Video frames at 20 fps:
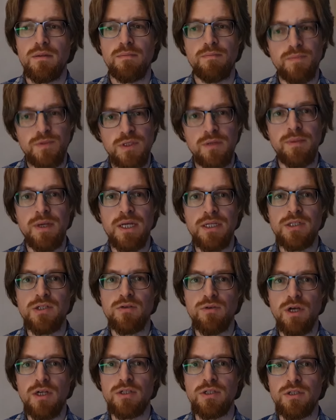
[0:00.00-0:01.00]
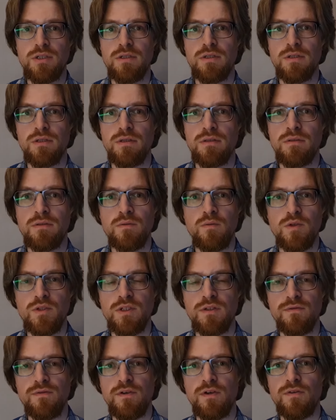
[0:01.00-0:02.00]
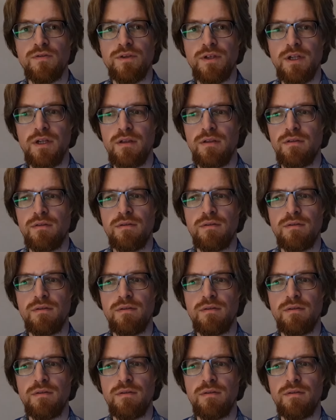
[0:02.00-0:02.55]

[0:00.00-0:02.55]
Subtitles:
some head scratching was involved, and